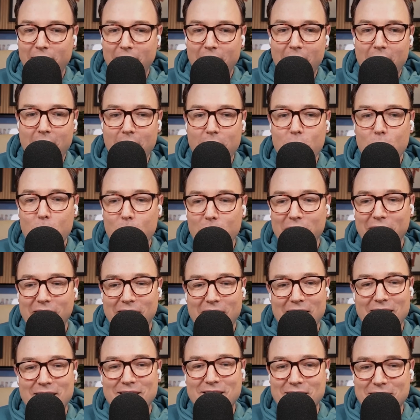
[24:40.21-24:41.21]
I don't want to
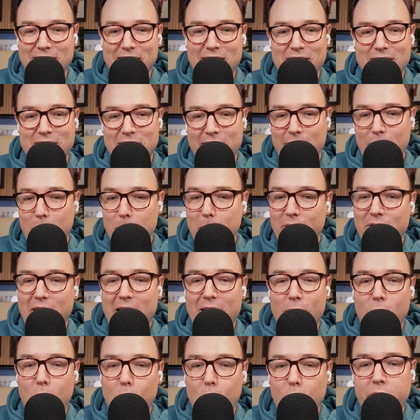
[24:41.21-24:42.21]
get into detail, but
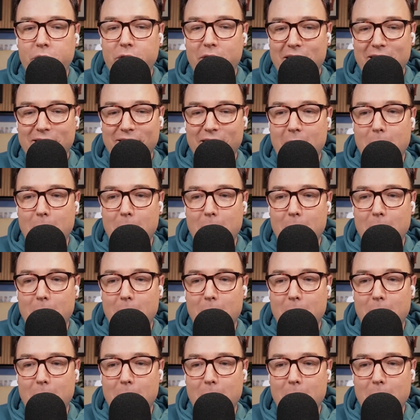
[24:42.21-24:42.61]
that whole thing,